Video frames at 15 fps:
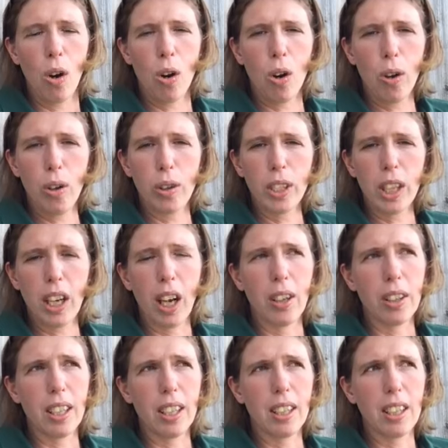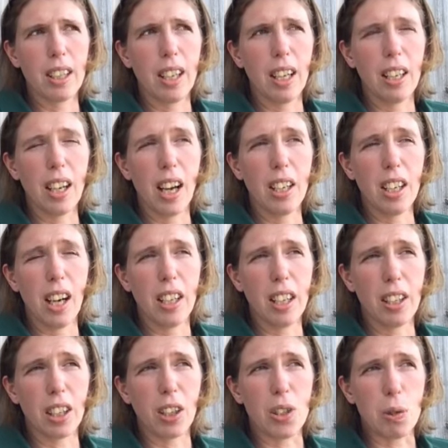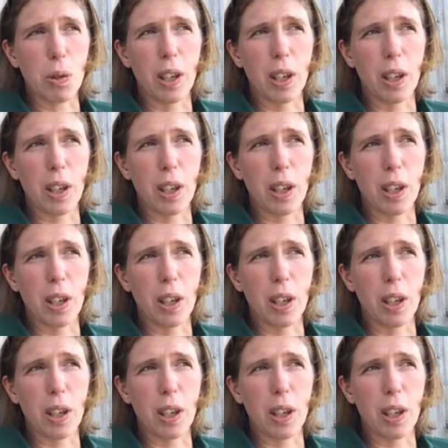Or, another good